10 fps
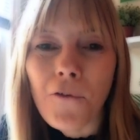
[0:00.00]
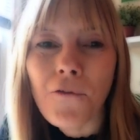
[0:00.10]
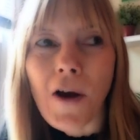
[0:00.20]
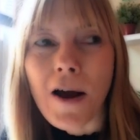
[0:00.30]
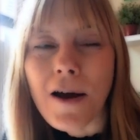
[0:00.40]

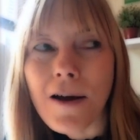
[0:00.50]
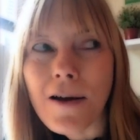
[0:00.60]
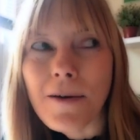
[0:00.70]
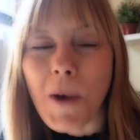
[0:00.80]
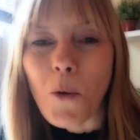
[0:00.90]

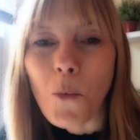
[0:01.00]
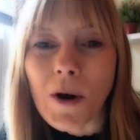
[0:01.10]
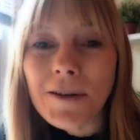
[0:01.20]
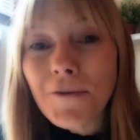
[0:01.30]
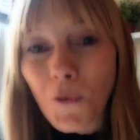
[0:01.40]
from
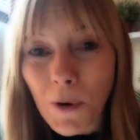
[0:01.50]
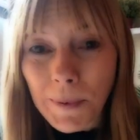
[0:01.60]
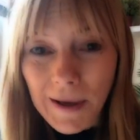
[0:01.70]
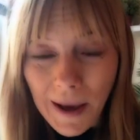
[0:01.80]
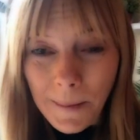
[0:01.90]
1 to 4
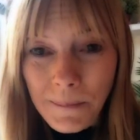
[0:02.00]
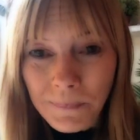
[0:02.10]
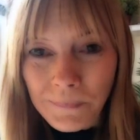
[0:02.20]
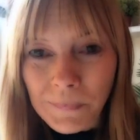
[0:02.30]
p.m.